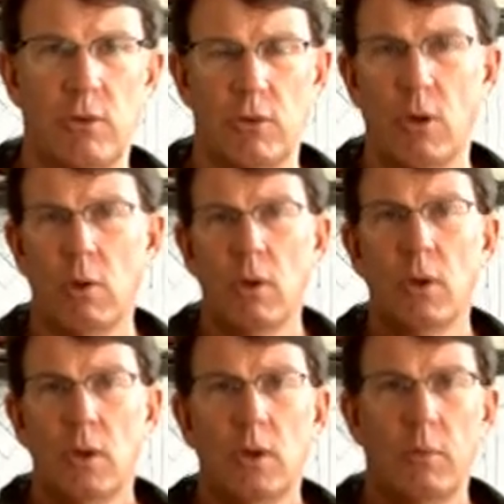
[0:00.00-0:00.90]
so
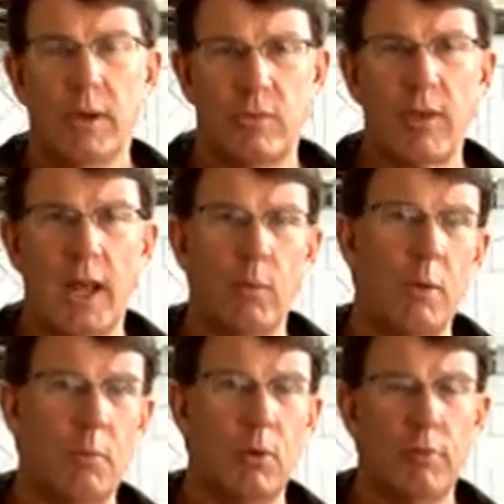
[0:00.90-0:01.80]
we decided
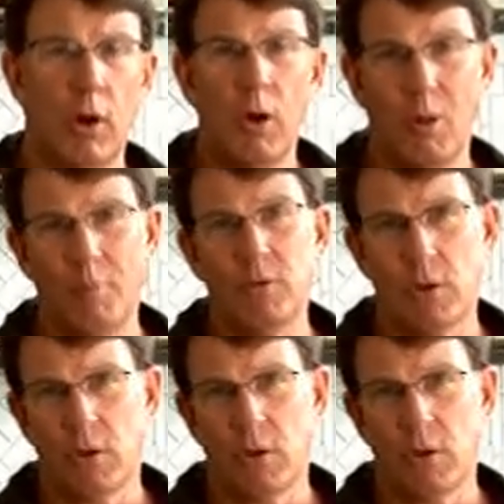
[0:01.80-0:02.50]
we'd move home to